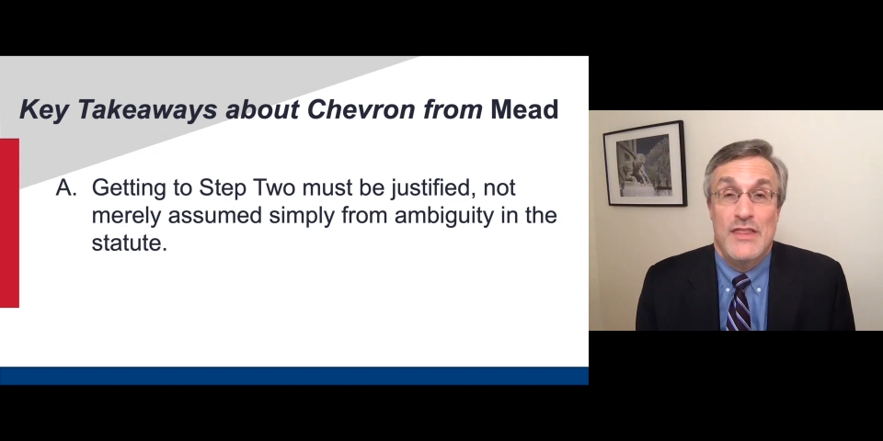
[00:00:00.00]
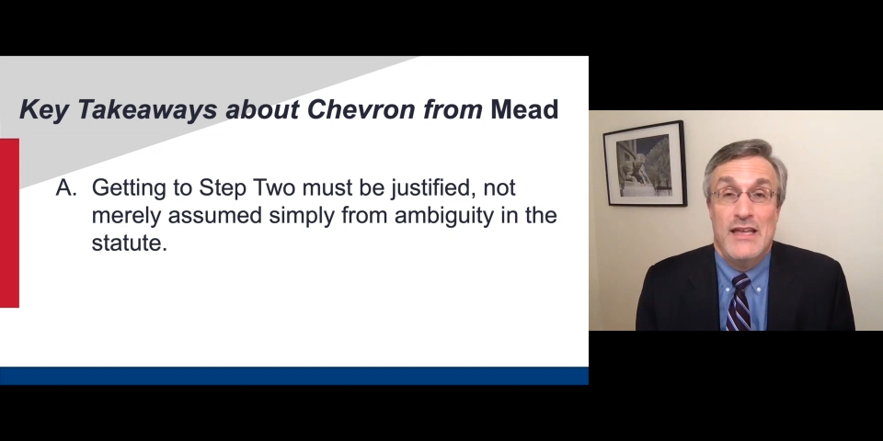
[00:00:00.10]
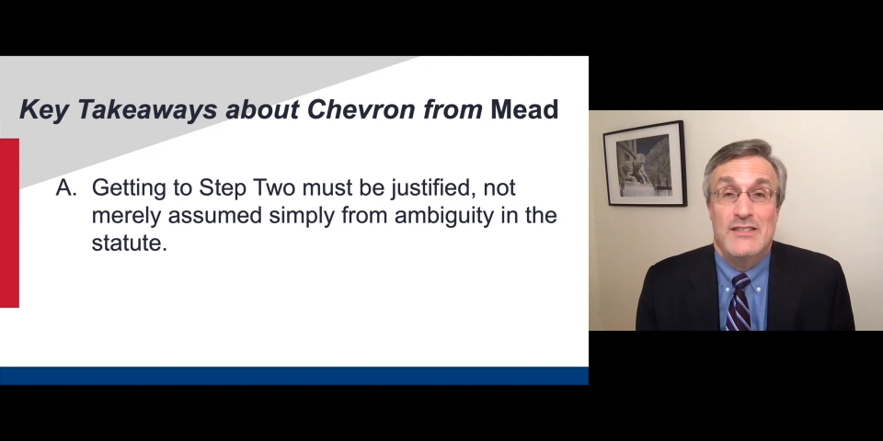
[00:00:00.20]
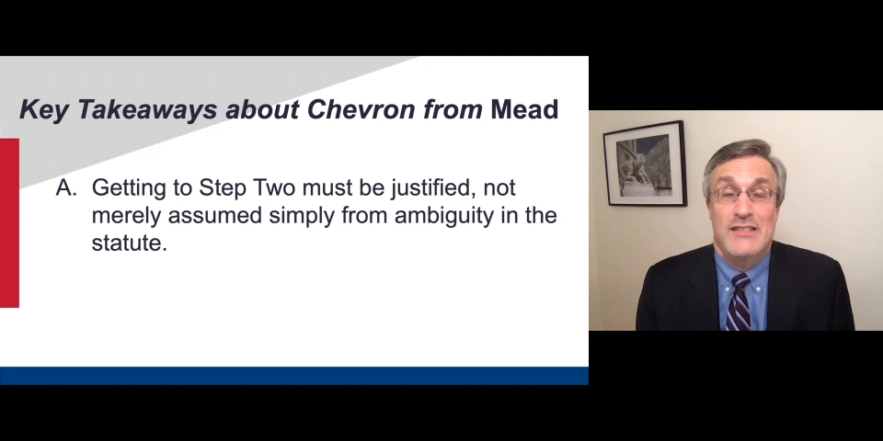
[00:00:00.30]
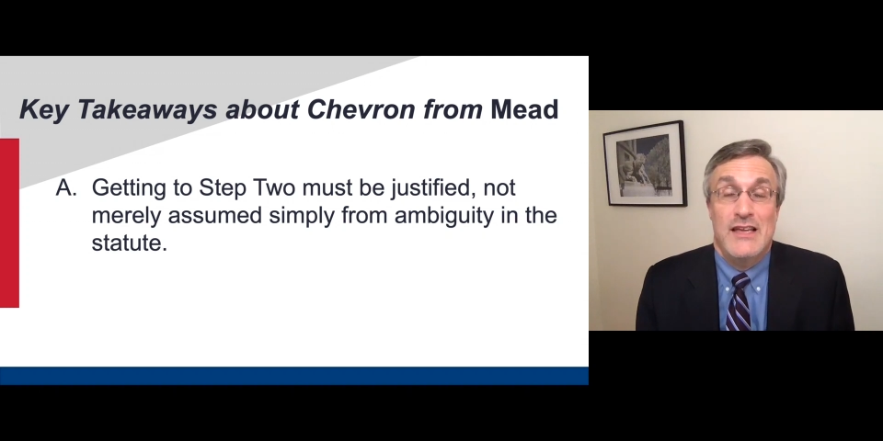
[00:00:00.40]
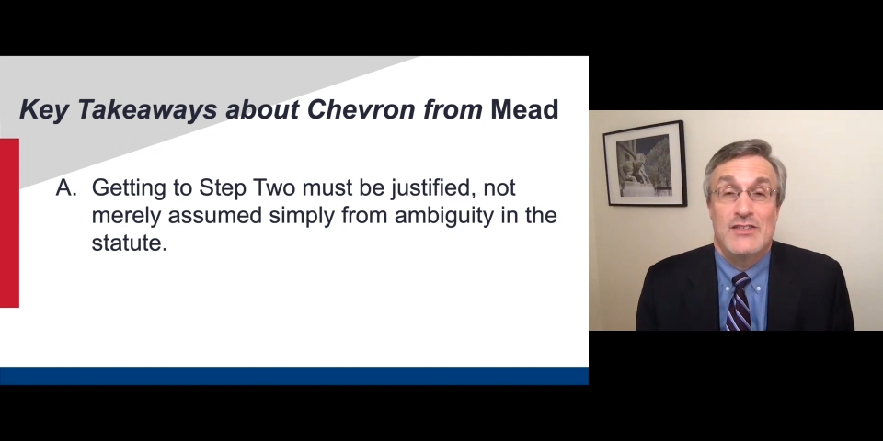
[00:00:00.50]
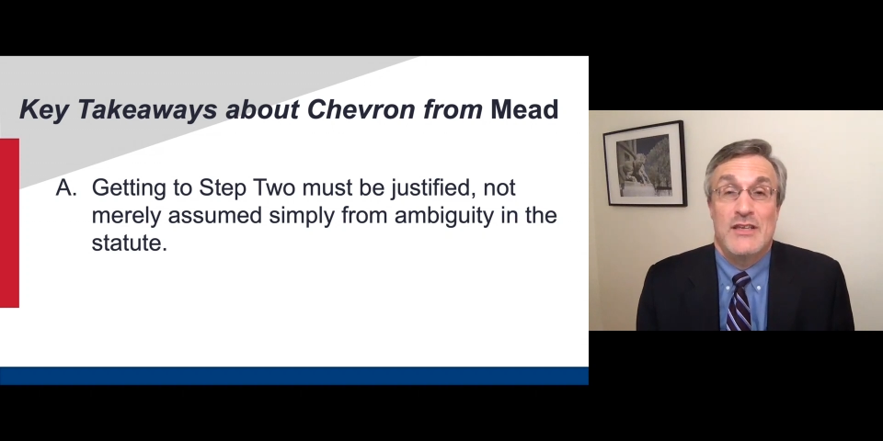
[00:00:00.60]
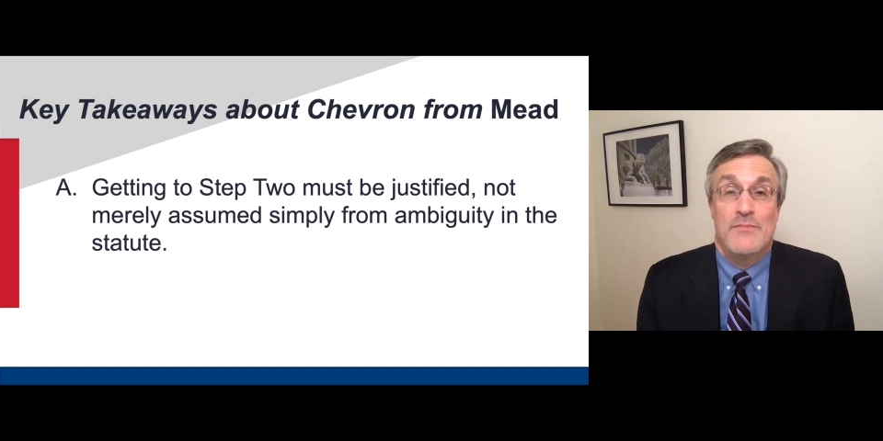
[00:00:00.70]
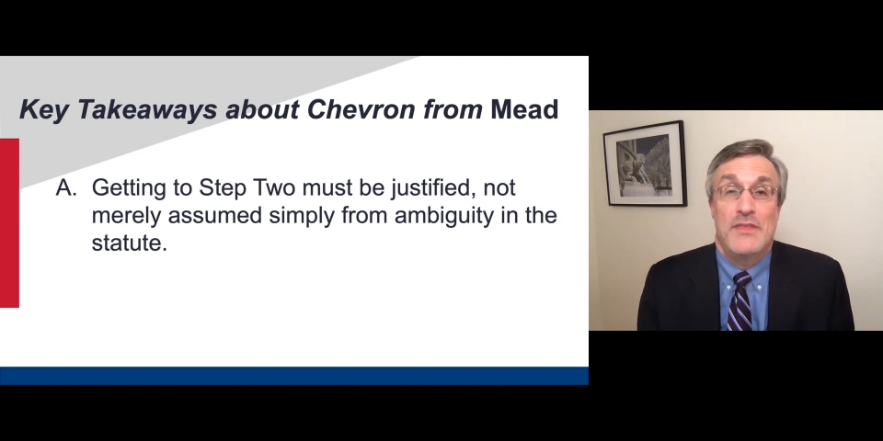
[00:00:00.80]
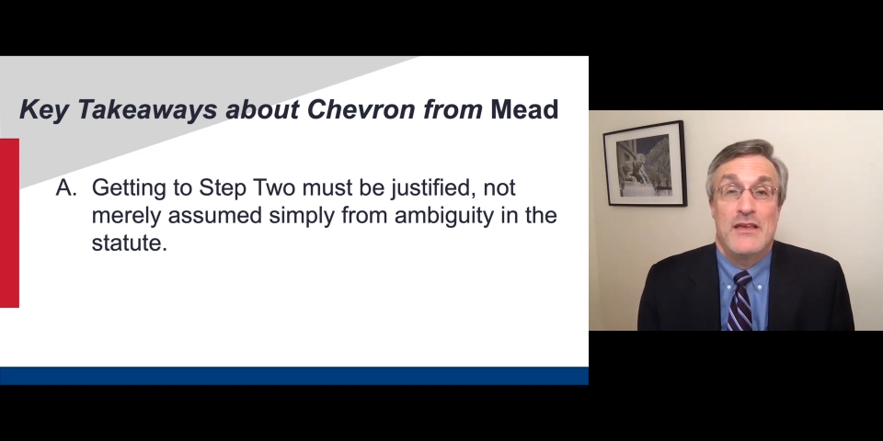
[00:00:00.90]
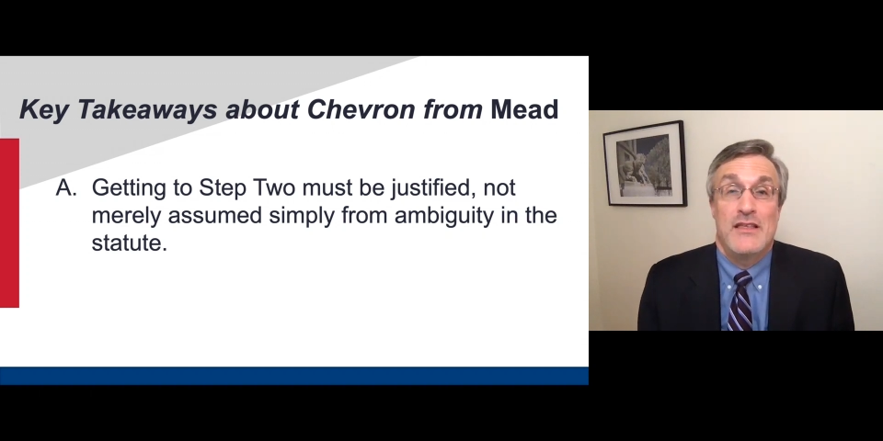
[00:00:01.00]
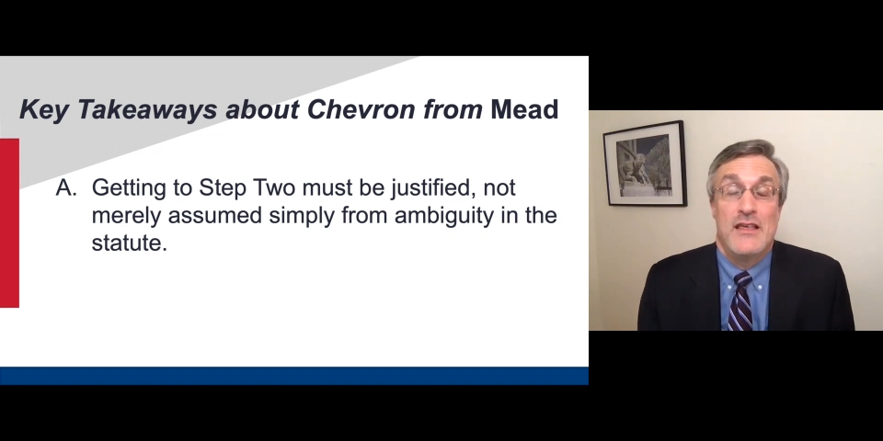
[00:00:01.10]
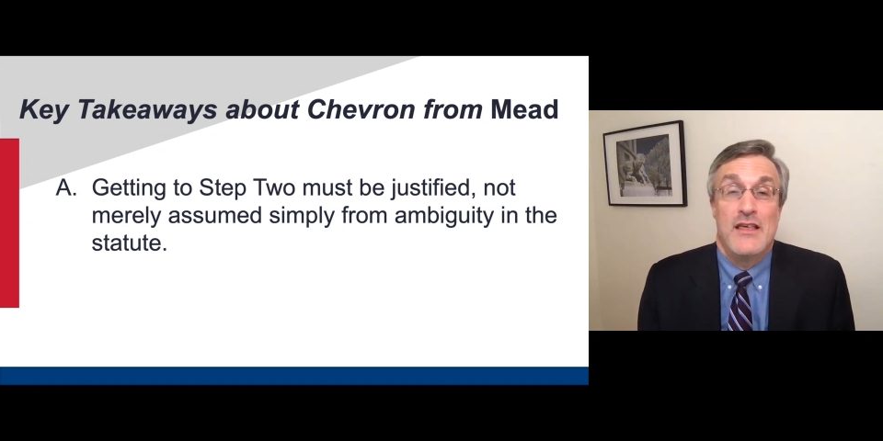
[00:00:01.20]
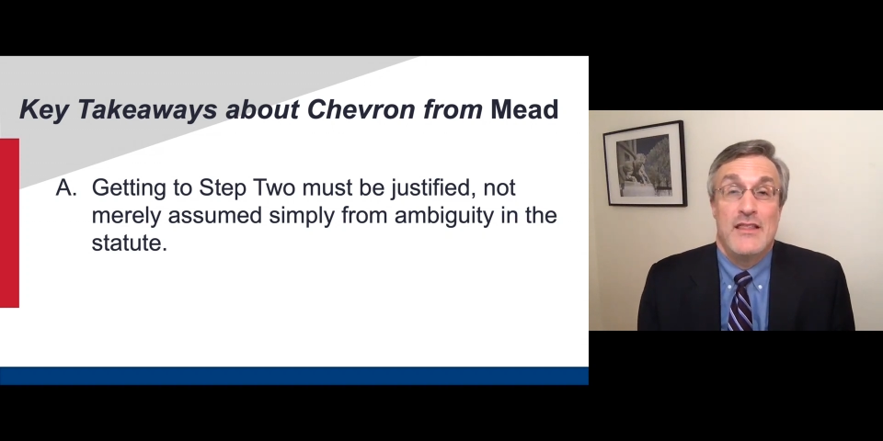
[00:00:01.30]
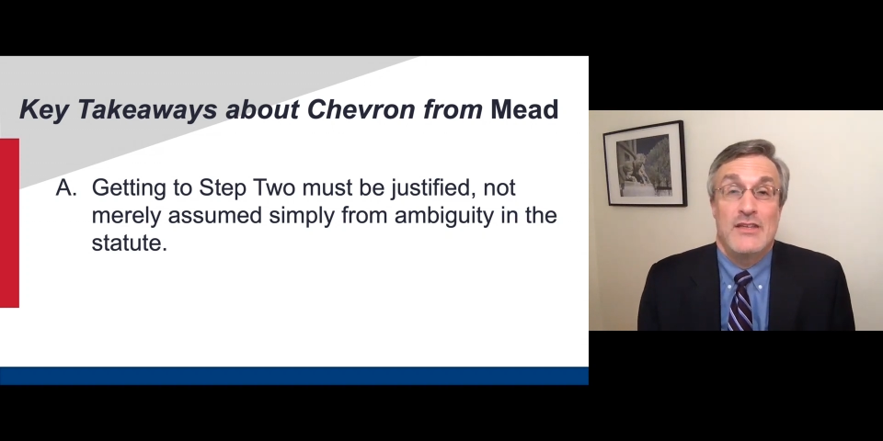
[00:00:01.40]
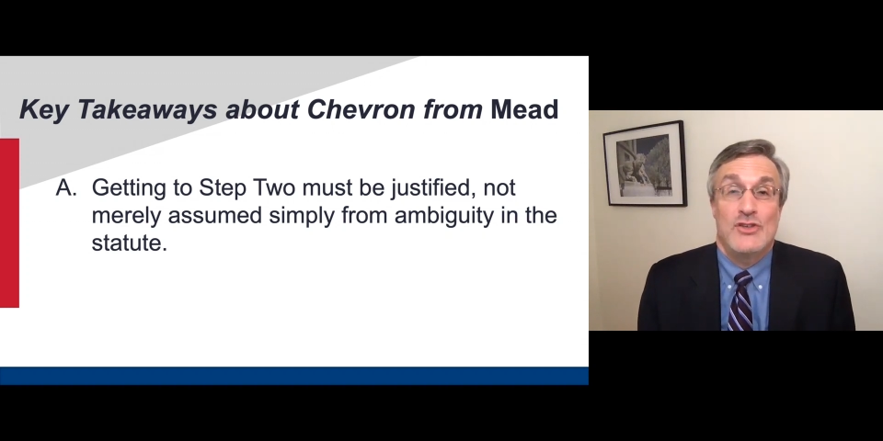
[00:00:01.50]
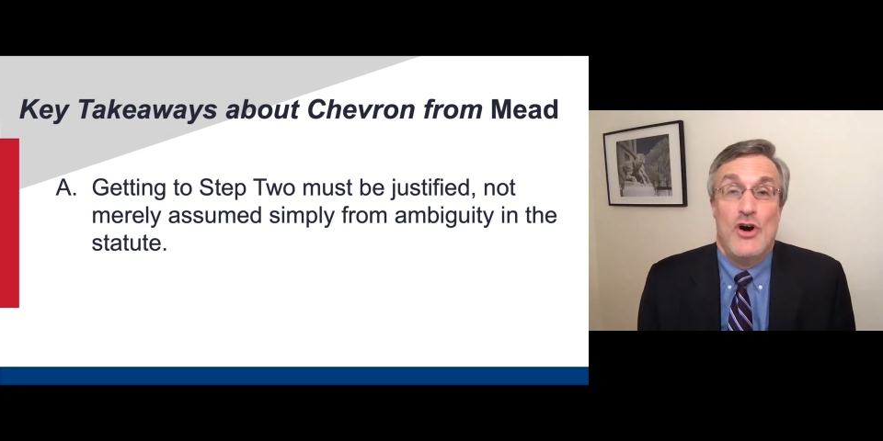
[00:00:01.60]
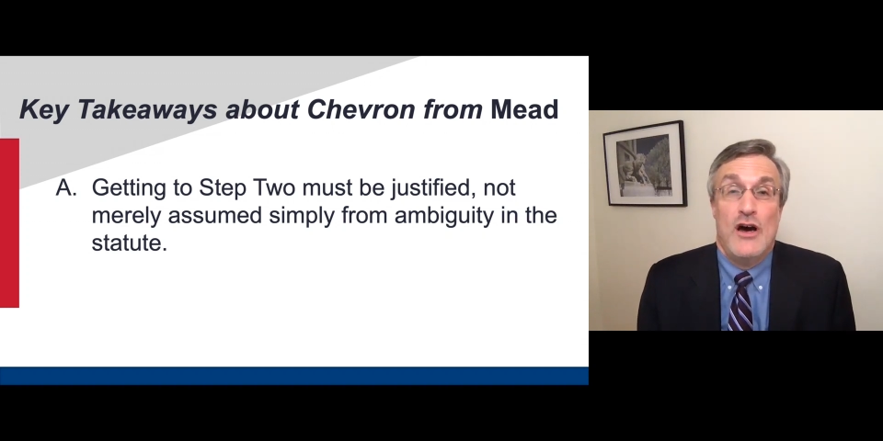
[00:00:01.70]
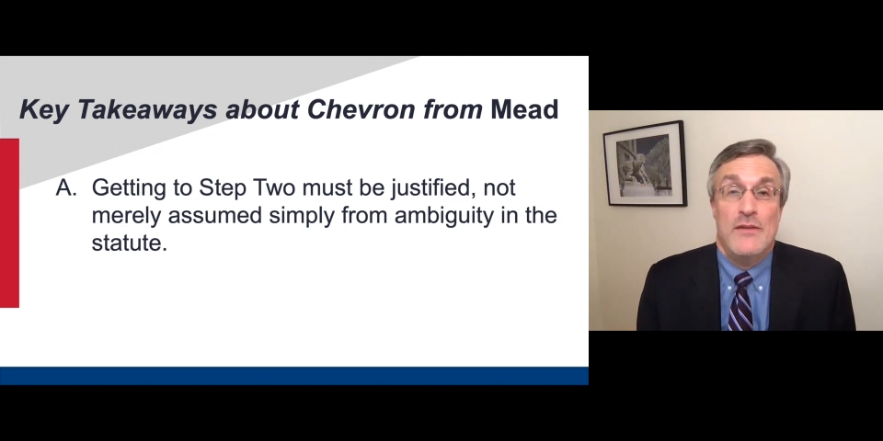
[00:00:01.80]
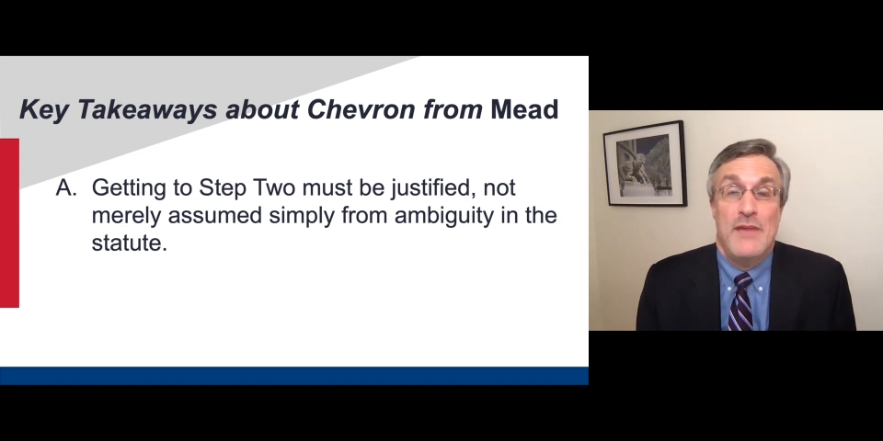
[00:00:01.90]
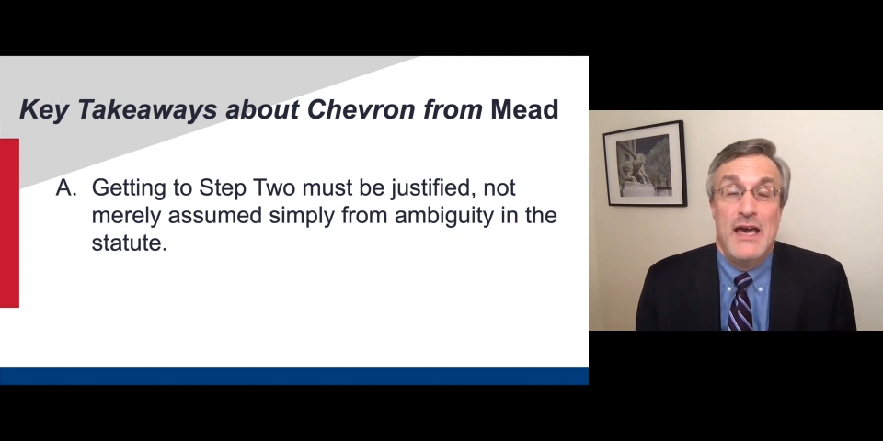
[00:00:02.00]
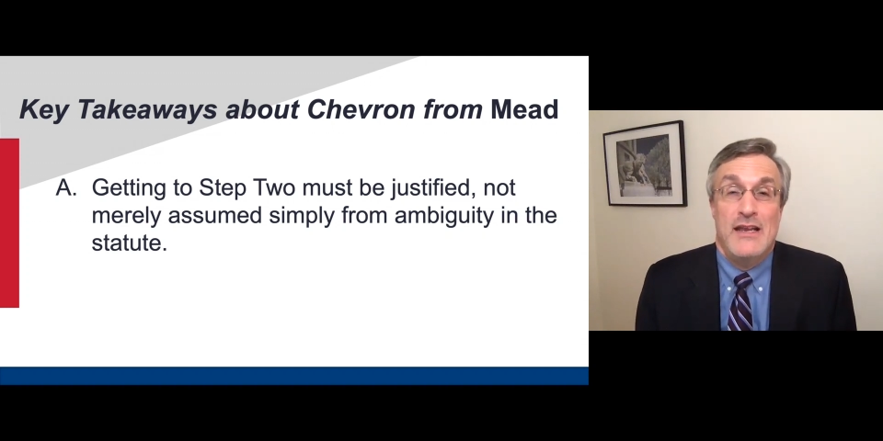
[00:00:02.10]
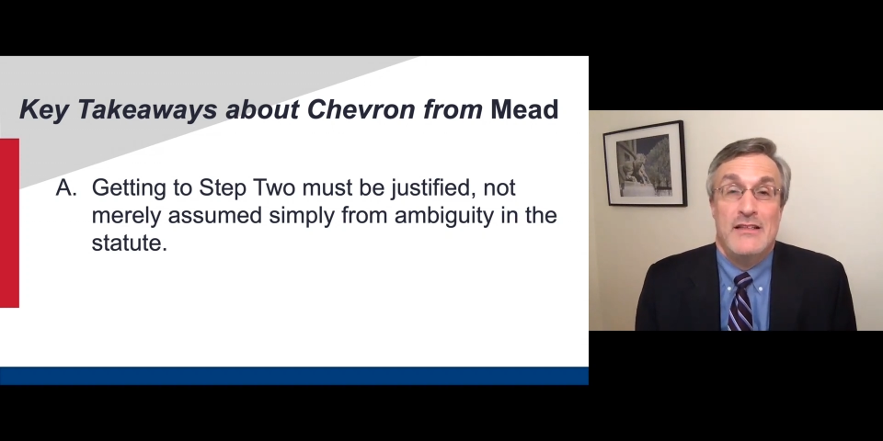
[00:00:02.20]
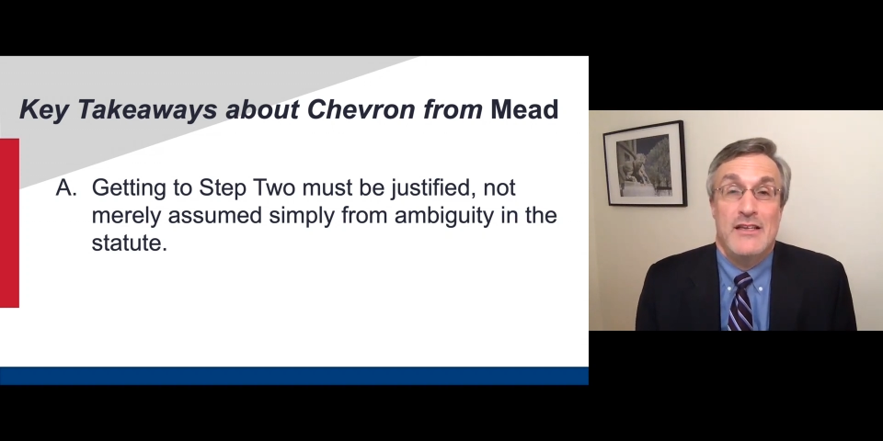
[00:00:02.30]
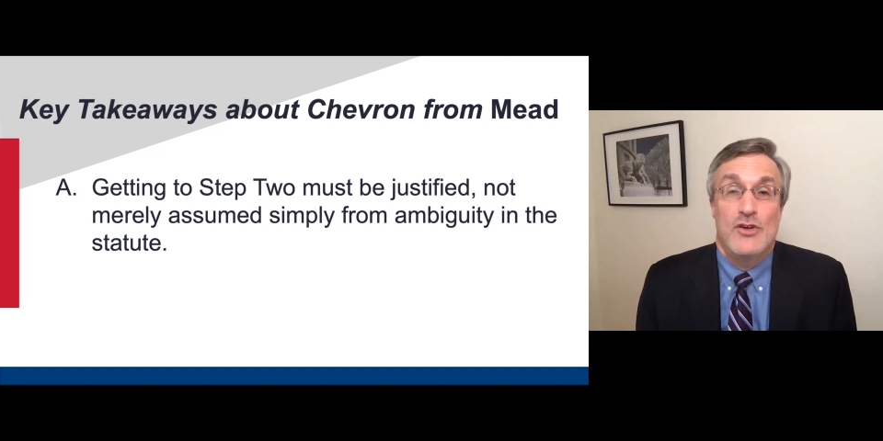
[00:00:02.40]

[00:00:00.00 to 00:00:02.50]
that's not something that's automatically